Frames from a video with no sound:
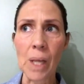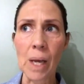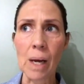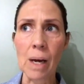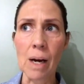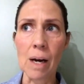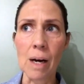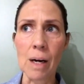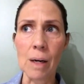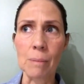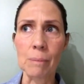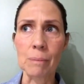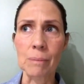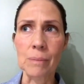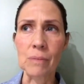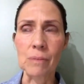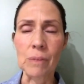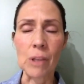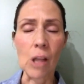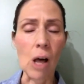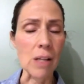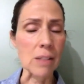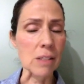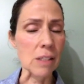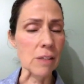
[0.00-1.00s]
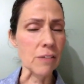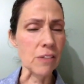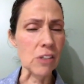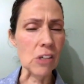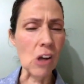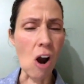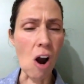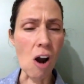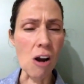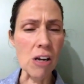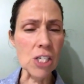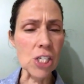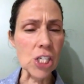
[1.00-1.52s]
Lots of
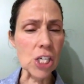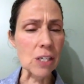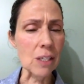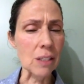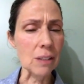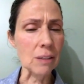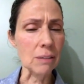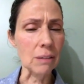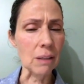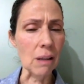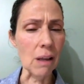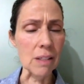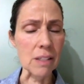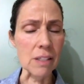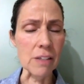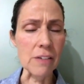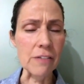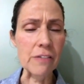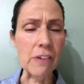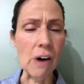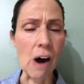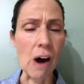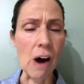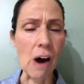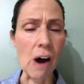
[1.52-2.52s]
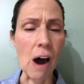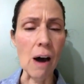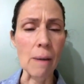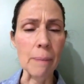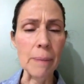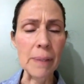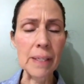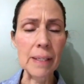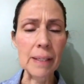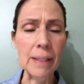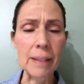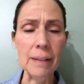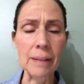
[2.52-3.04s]
nausea, lots of
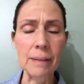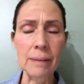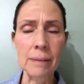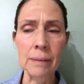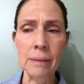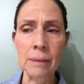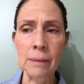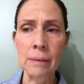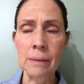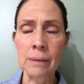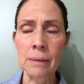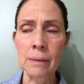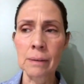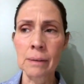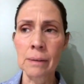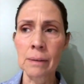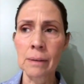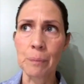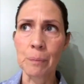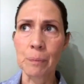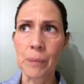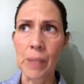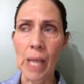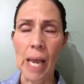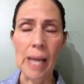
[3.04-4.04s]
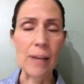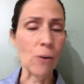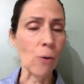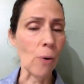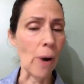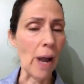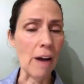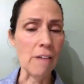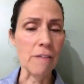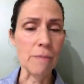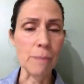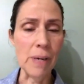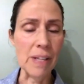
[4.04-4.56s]
vomiting. I don't
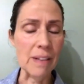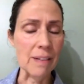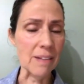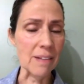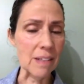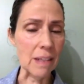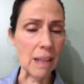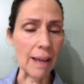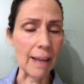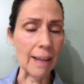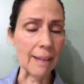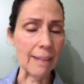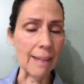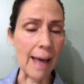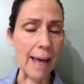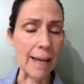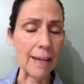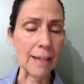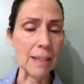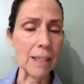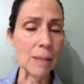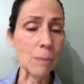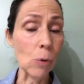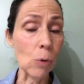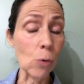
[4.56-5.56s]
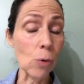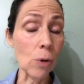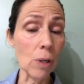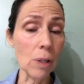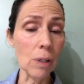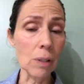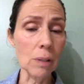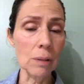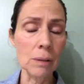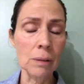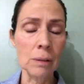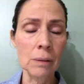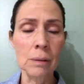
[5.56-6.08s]
have months like that anymore.
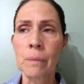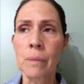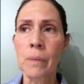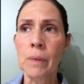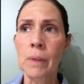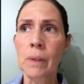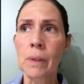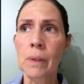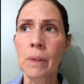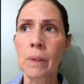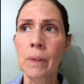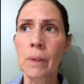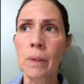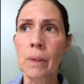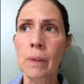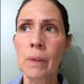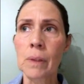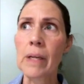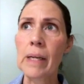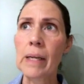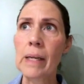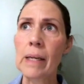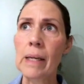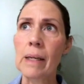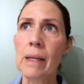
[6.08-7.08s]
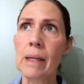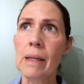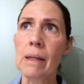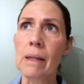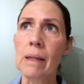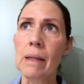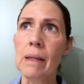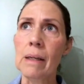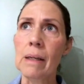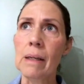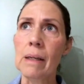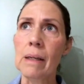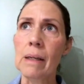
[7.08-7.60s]

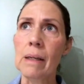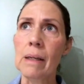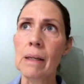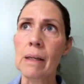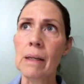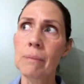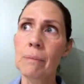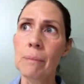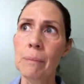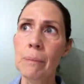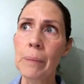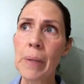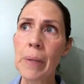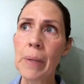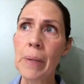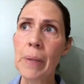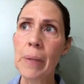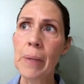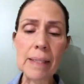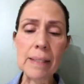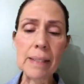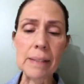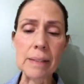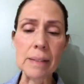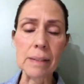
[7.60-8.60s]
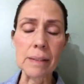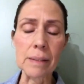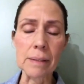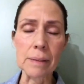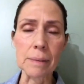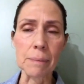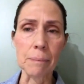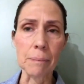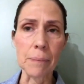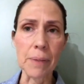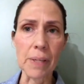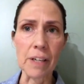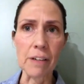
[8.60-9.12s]
The
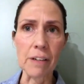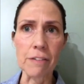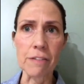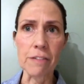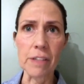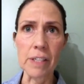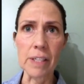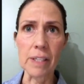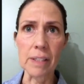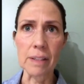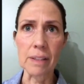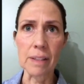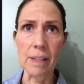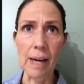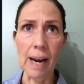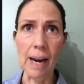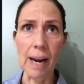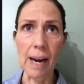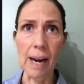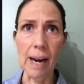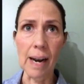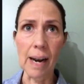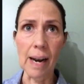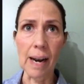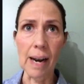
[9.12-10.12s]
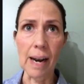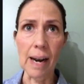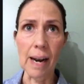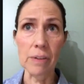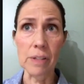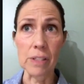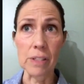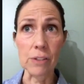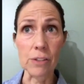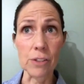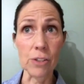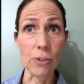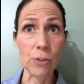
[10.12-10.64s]
immediate benefit that I had
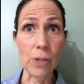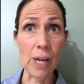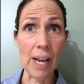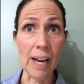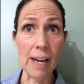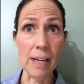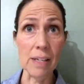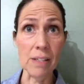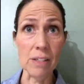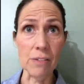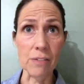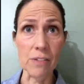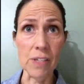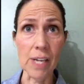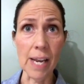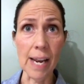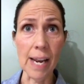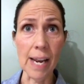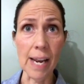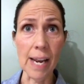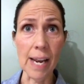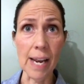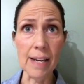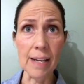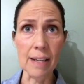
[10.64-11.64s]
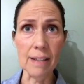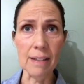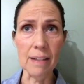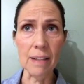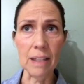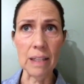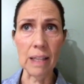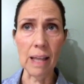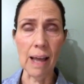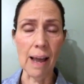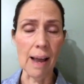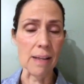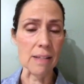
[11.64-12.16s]
within 2 days of taking the
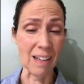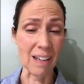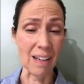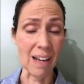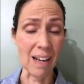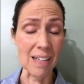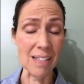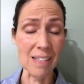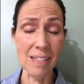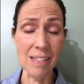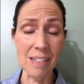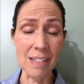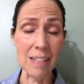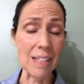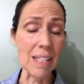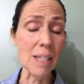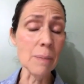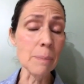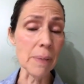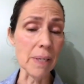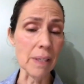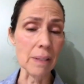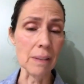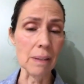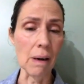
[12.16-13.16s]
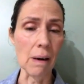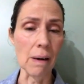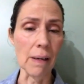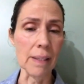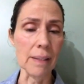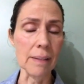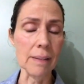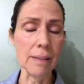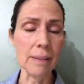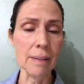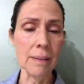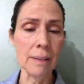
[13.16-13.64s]
class, I sleep at night.